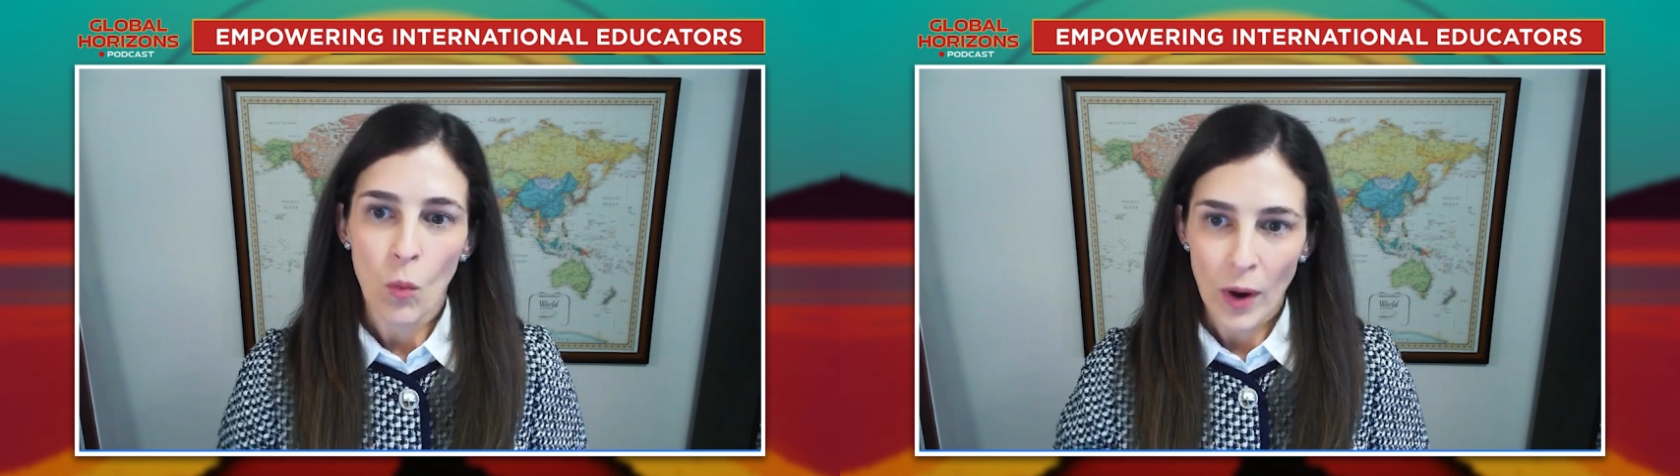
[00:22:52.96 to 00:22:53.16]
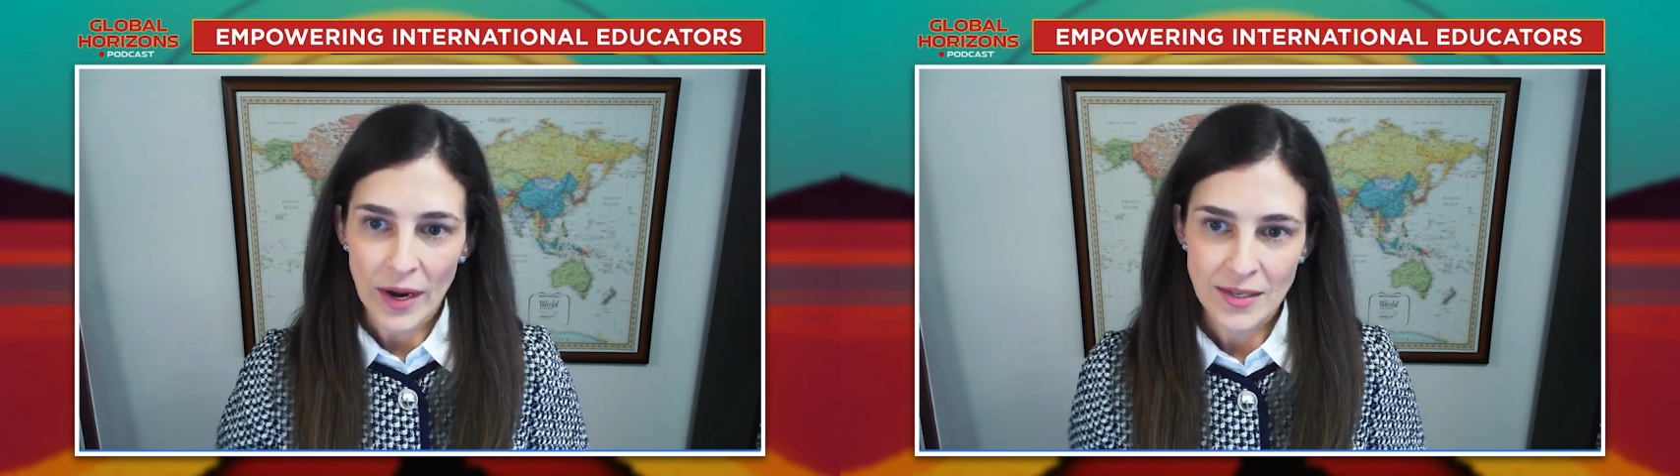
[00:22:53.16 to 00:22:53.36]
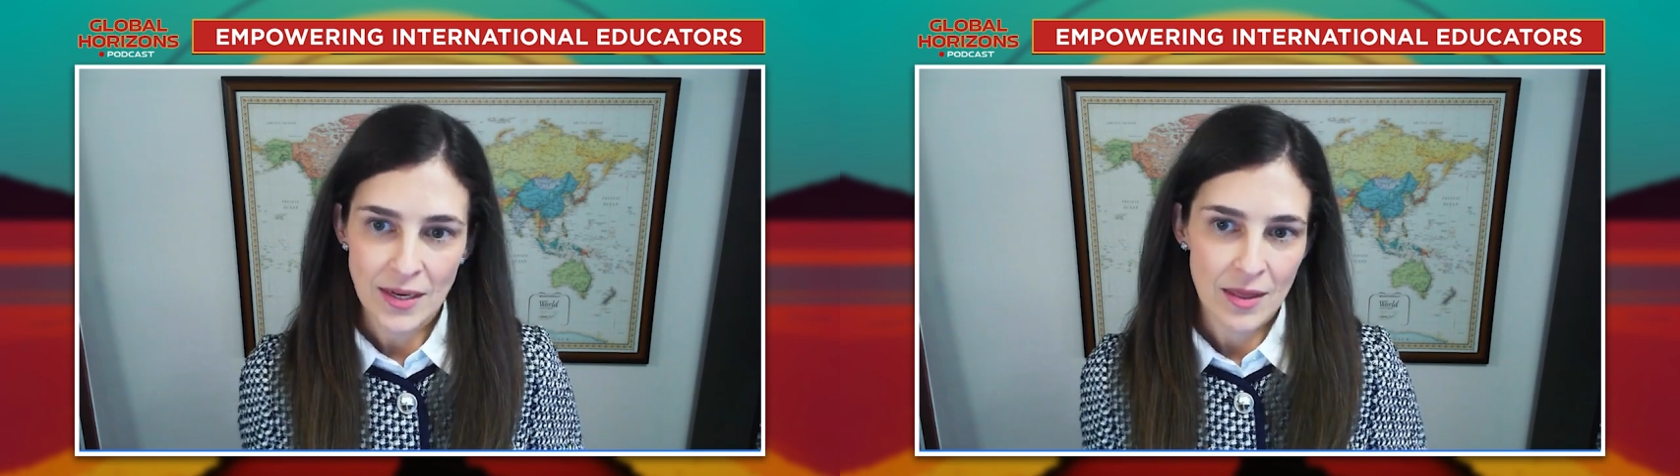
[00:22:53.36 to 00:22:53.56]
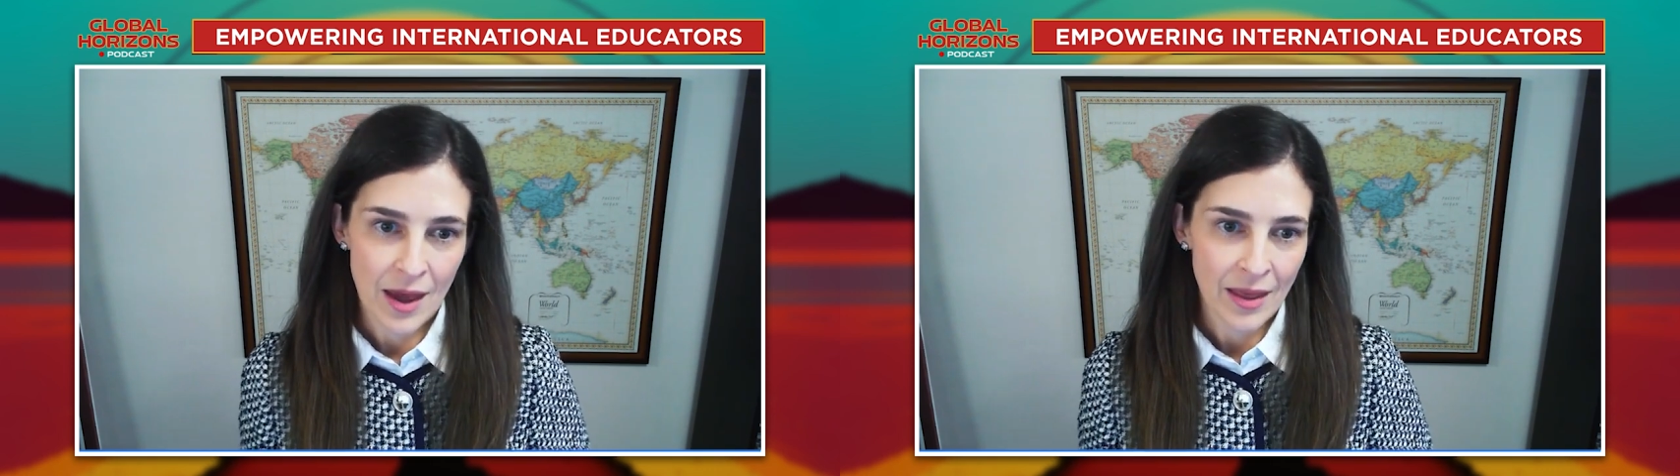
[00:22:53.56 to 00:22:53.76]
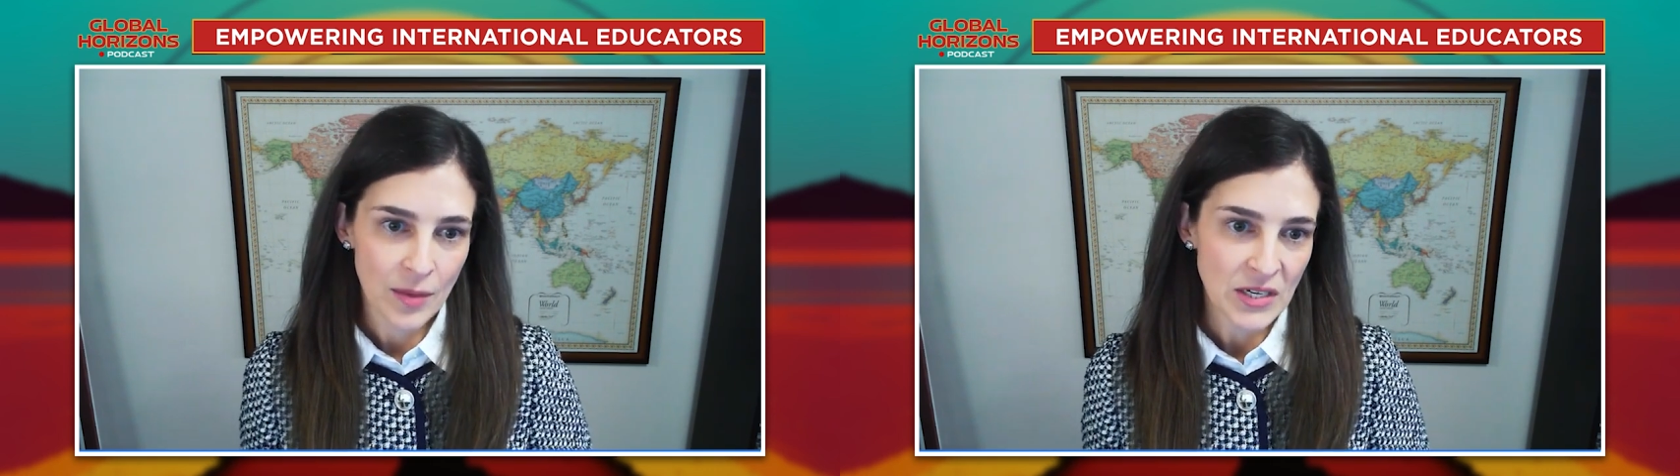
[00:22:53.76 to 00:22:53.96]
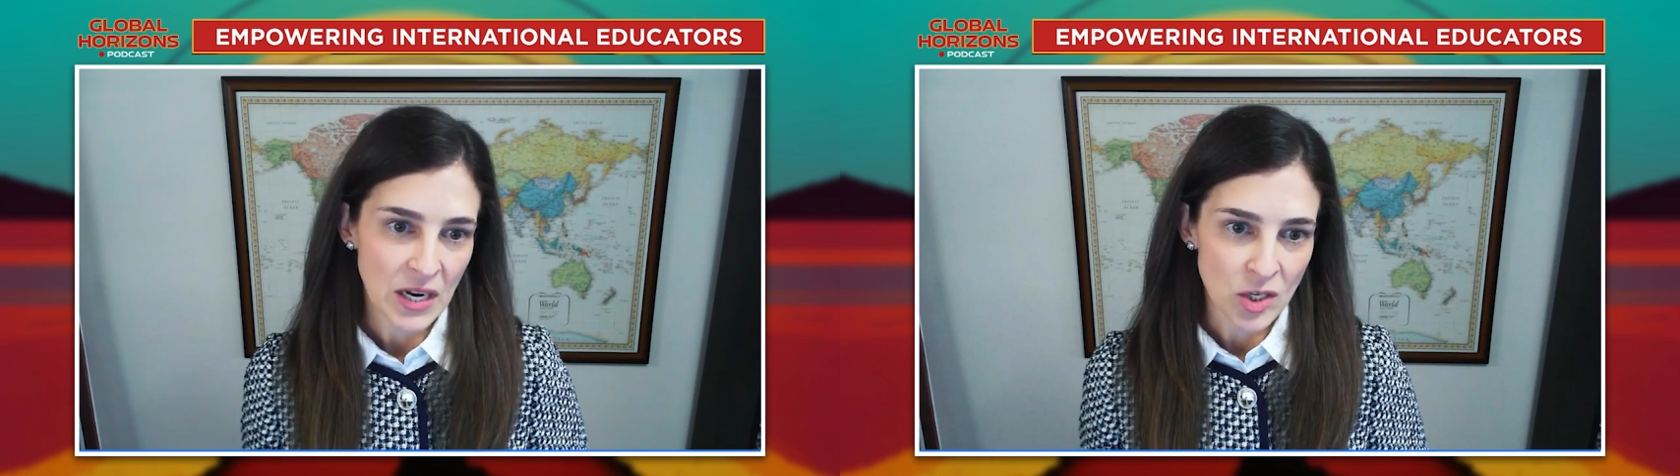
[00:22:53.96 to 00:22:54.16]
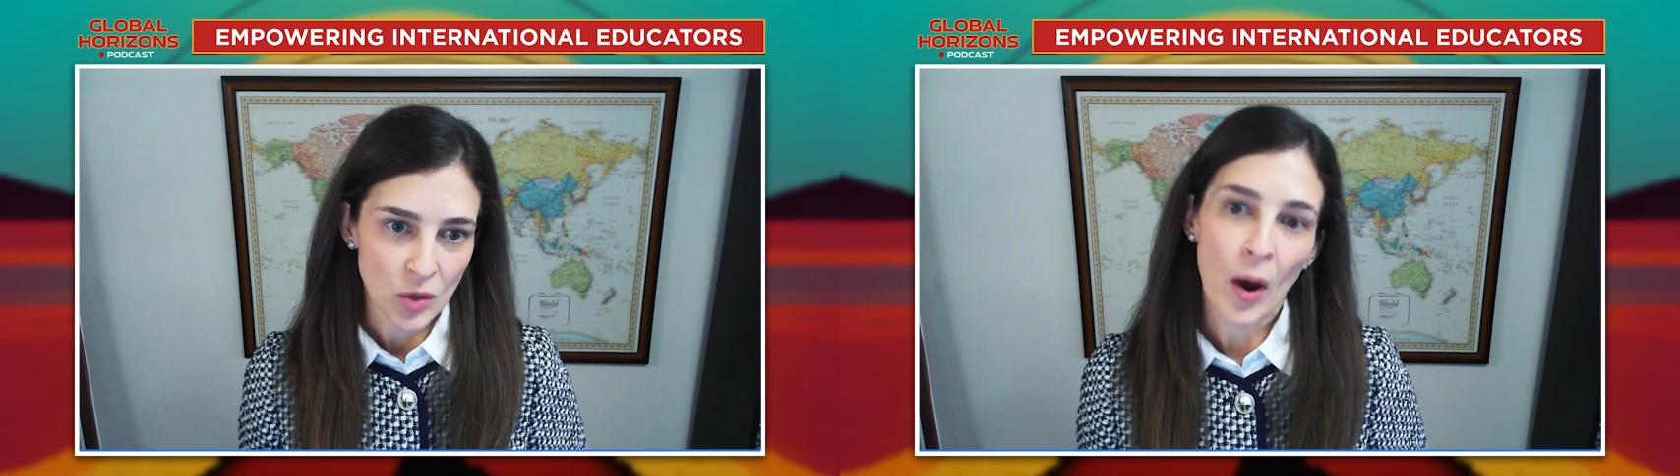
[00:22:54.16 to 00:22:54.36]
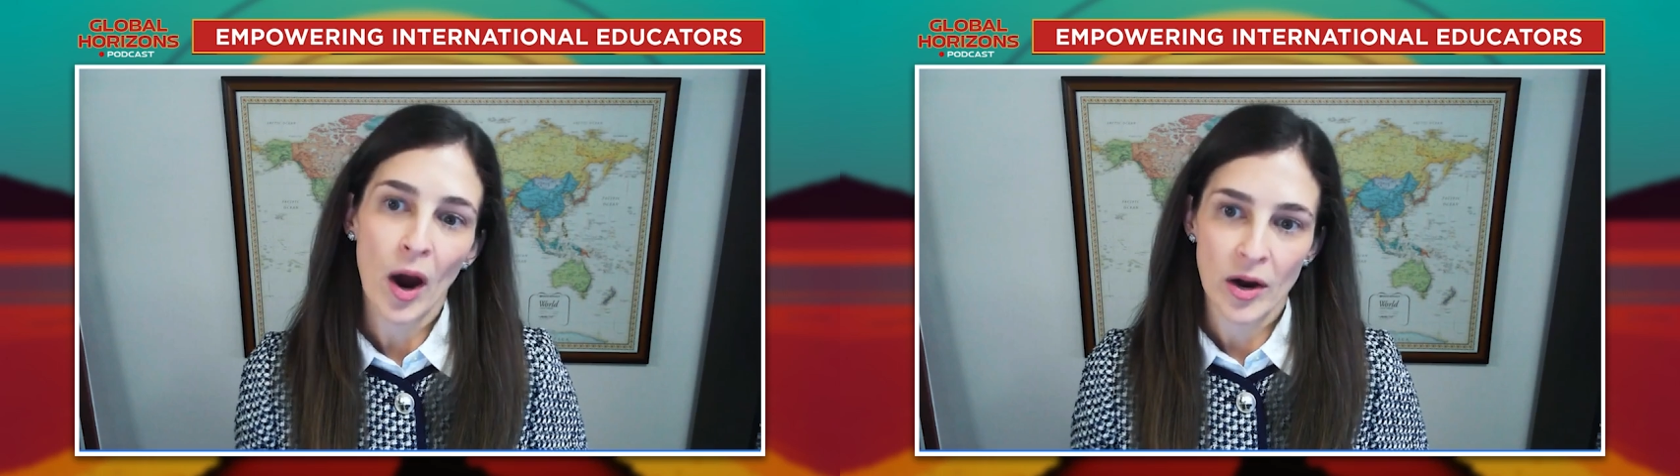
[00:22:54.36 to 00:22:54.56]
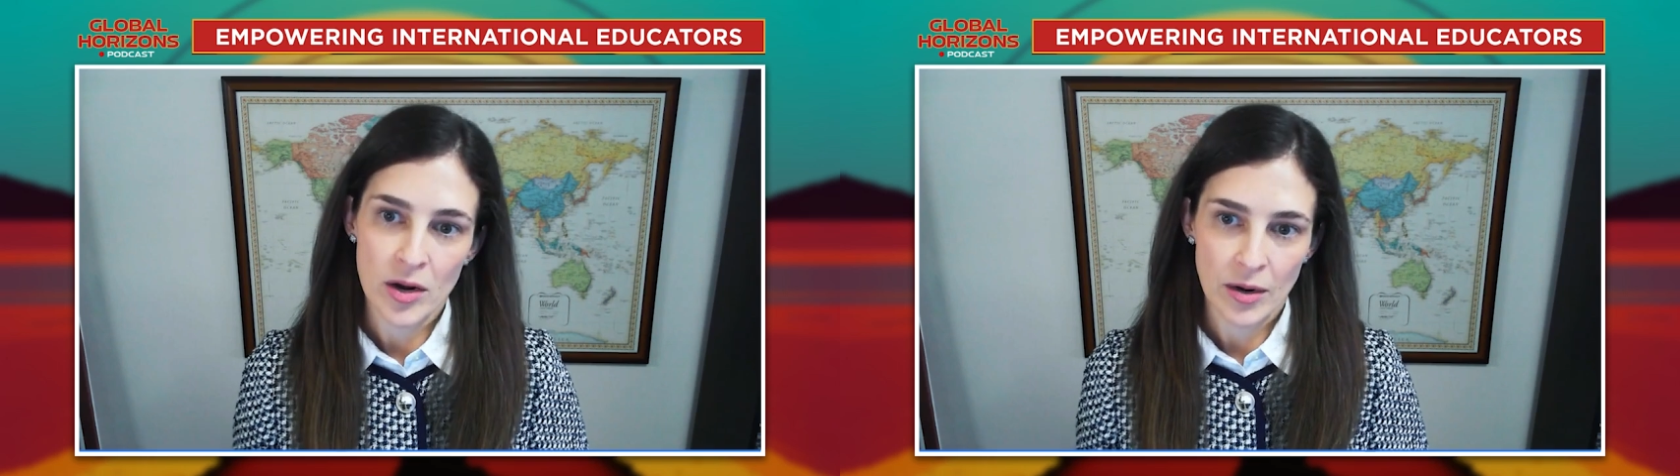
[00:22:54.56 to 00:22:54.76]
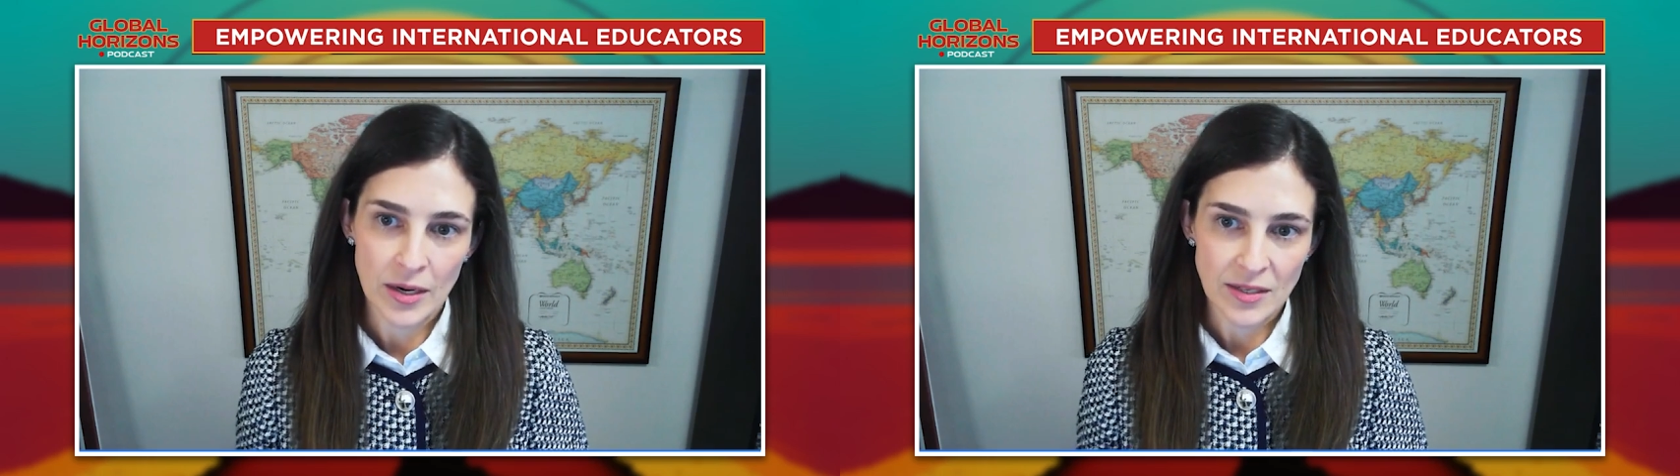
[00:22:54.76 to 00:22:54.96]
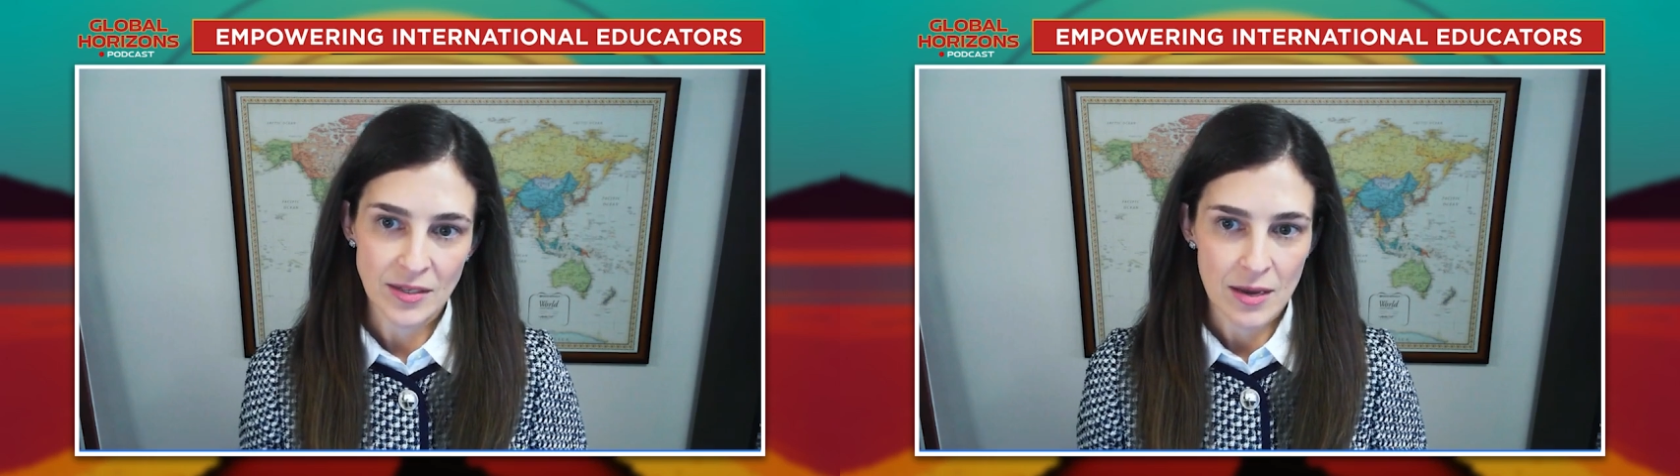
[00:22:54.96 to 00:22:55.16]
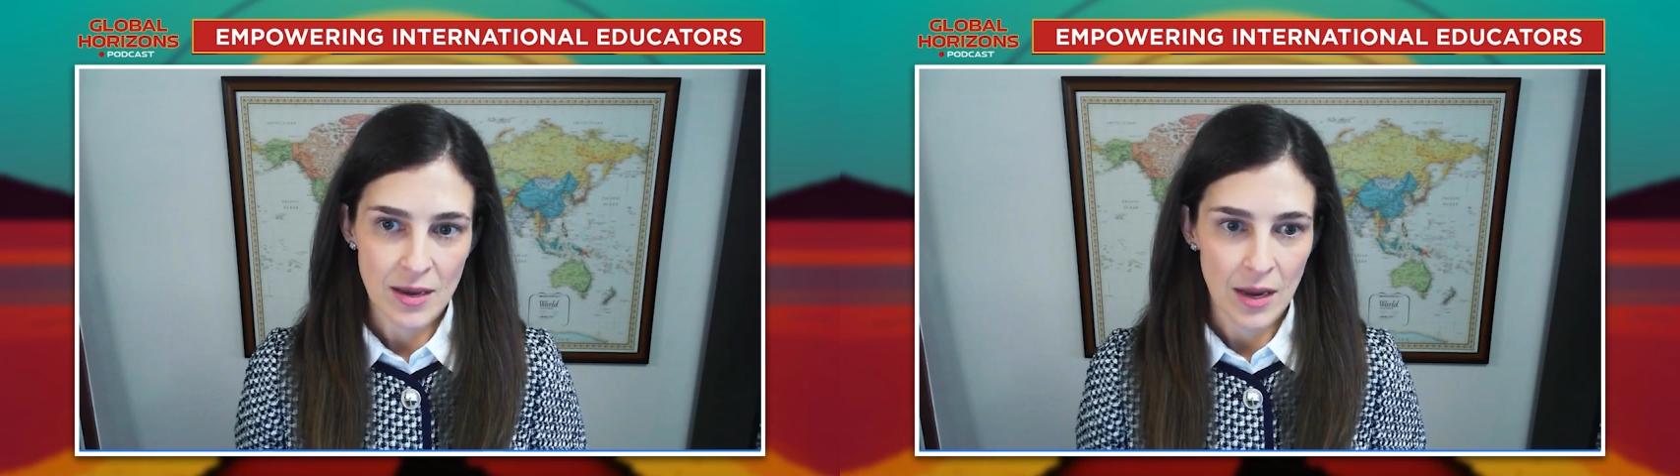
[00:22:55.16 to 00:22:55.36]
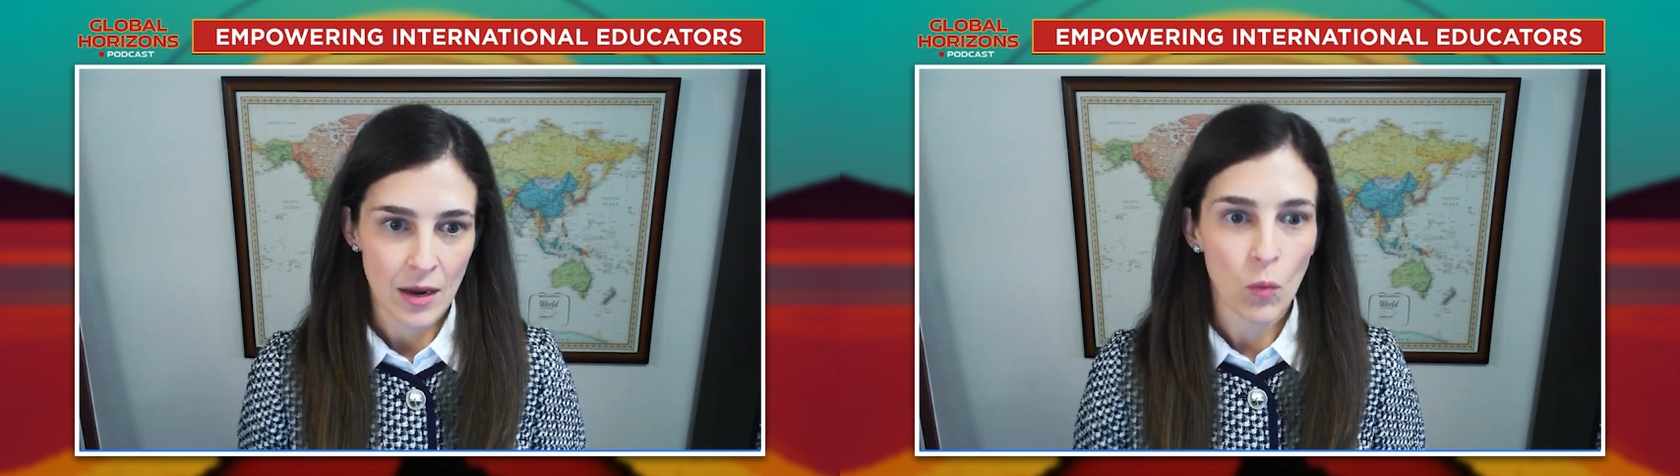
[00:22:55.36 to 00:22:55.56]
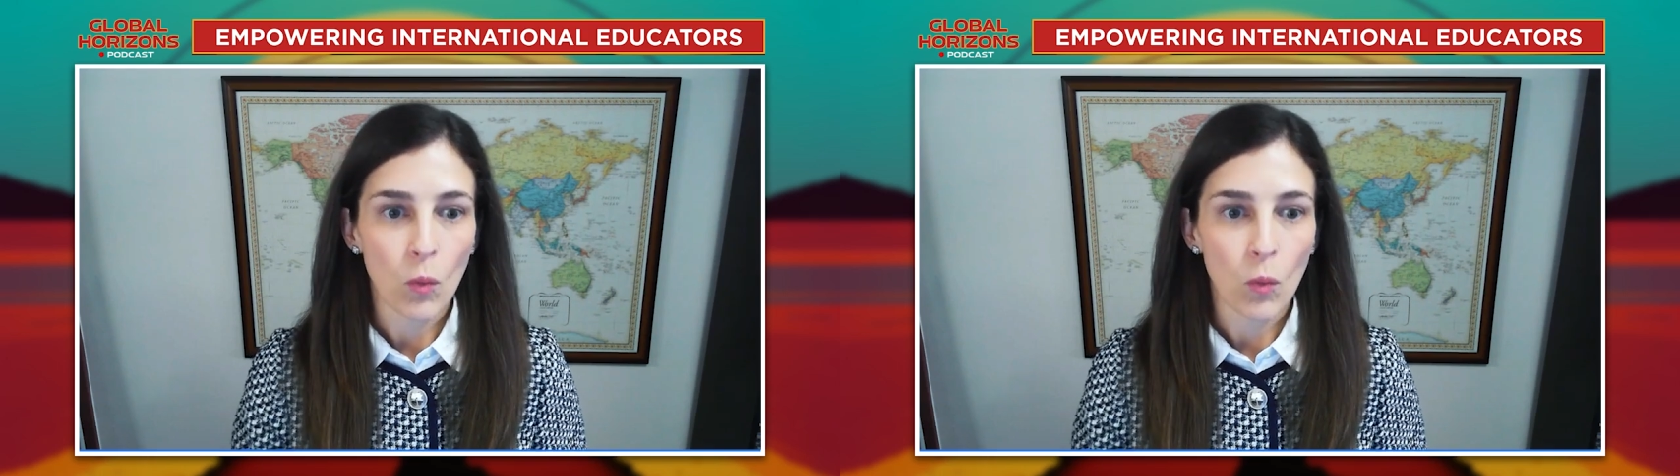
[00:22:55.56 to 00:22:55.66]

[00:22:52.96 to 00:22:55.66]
what is it that the potential partner is seeking?